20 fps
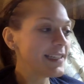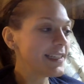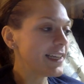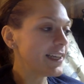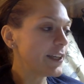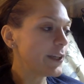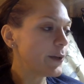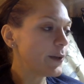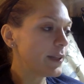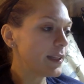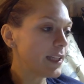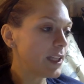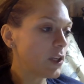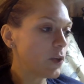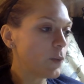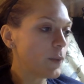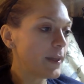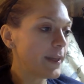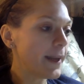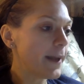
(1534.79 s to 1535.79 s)
to tell you a
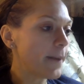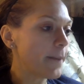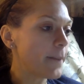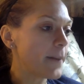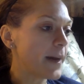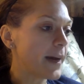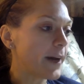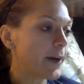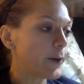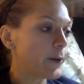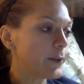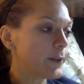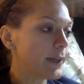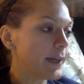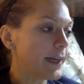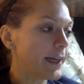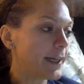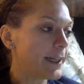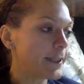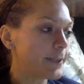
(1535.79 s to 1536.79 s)
little bit about
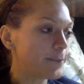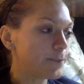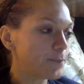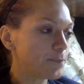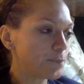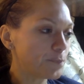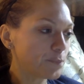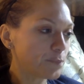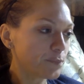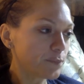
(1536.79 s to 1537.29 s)
um,